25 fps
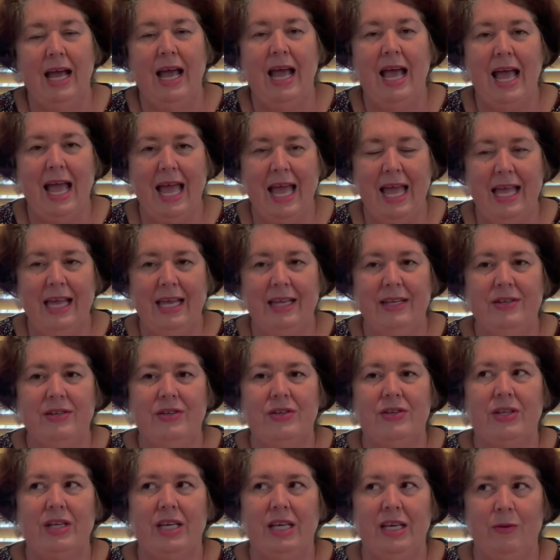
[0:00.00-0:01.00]

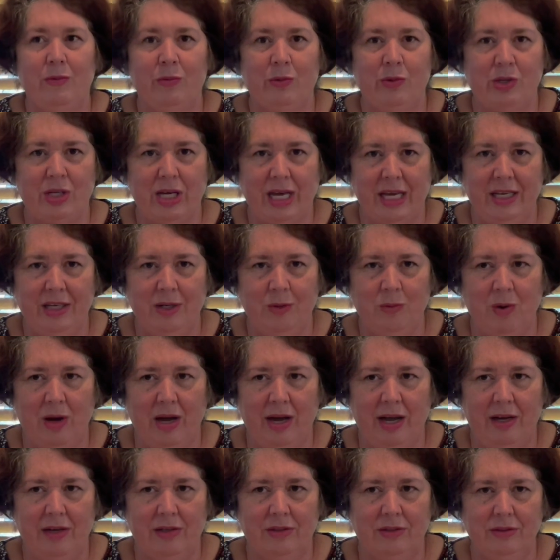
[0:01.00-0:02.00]
And it will take a
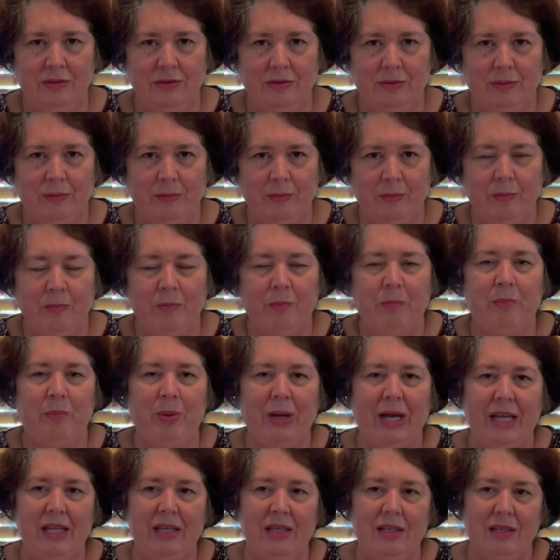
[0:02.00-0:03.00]
while,
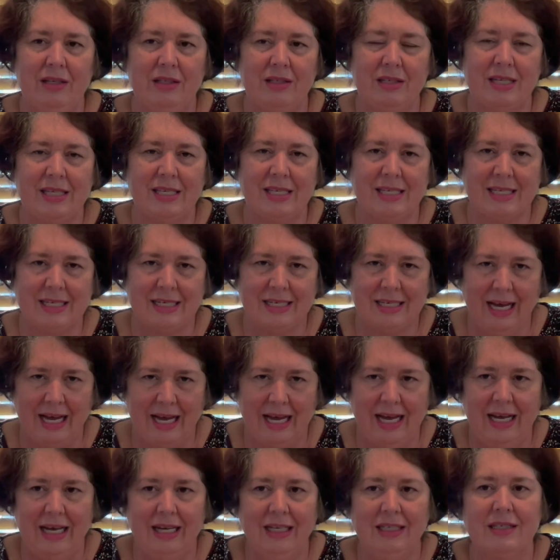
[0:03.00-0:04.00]
but to
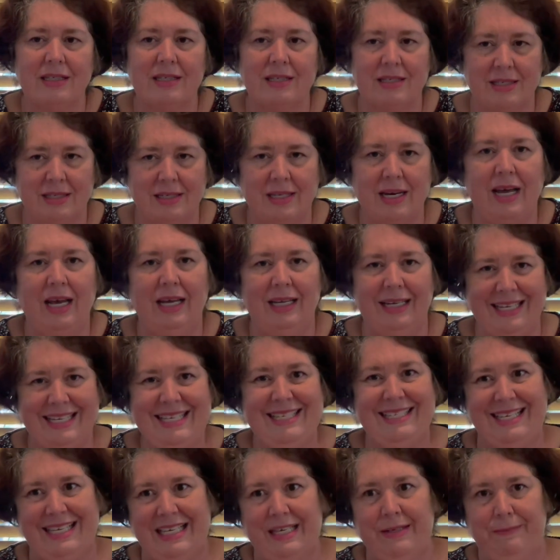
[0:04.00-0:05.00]
start
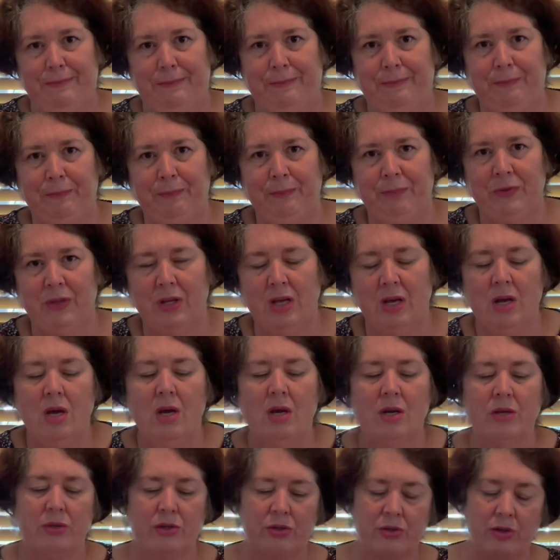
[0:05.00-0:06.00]
easy.
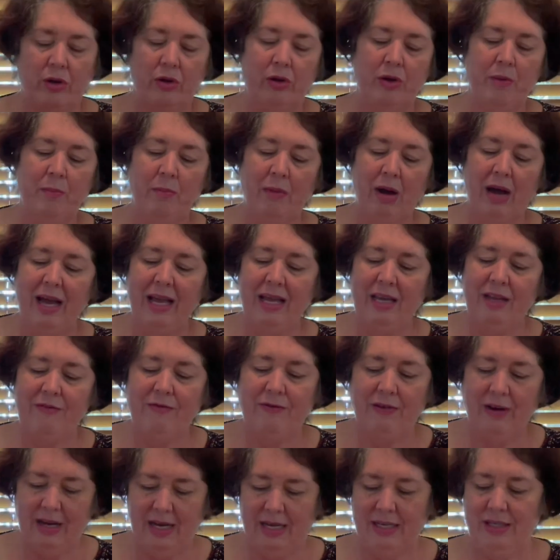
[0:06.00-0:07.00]
So my
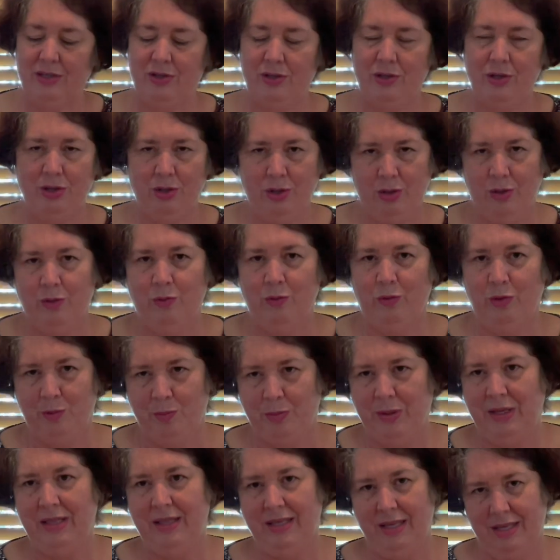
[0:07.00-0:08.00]
advice to you would
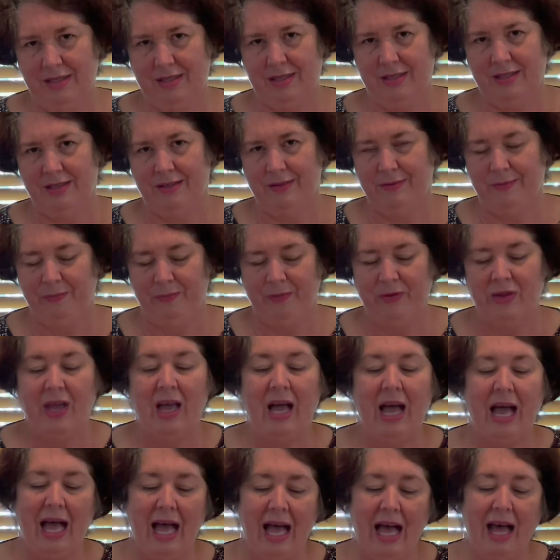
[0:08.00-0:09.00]
be this:
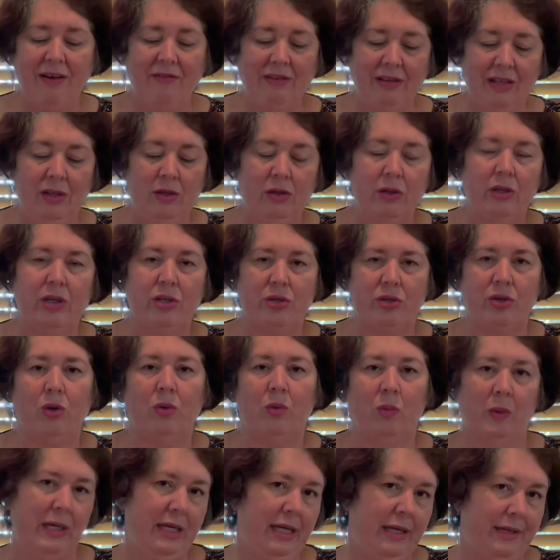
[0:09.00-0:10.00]
have a look at your
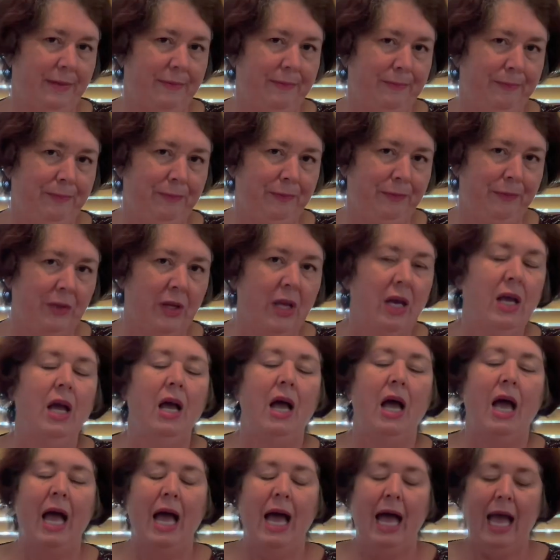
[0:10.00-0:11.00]
week.
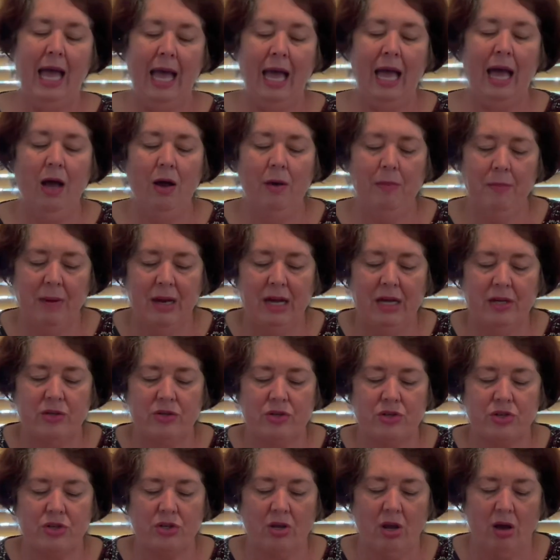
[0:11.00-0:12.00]
How
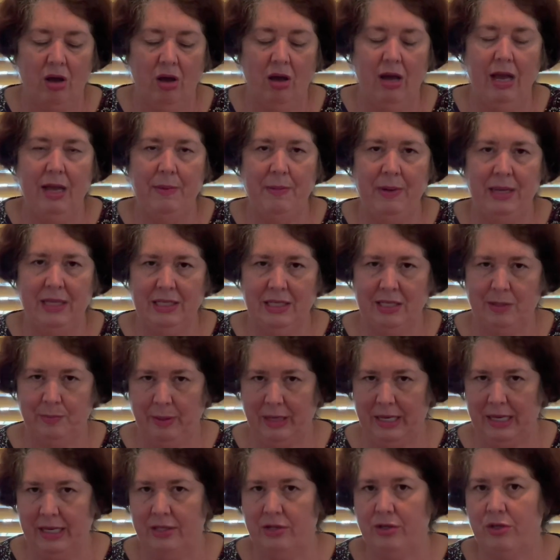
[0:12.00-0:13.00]
much time and
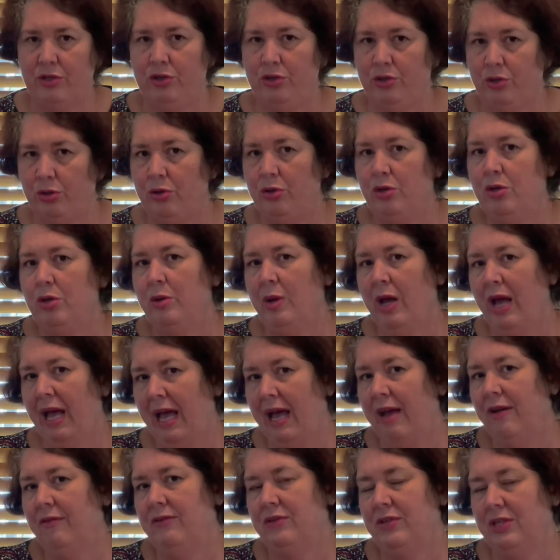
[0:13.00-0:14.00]
space do you
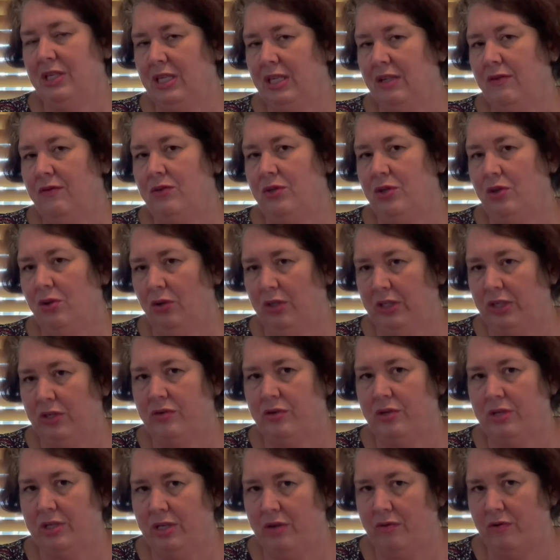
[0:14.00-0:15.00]
have to give to your
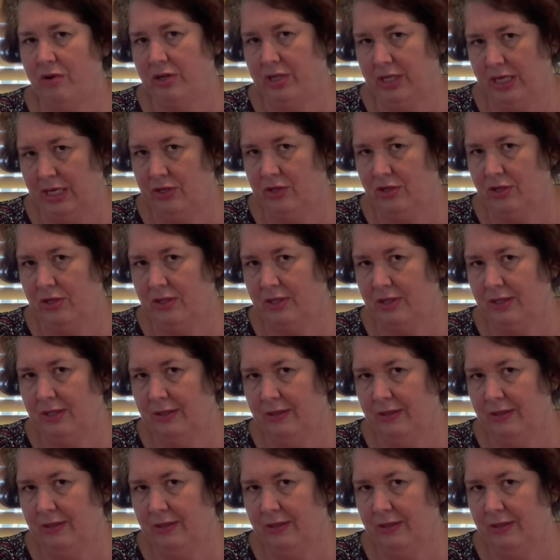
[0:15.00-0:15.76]
literacy rotations?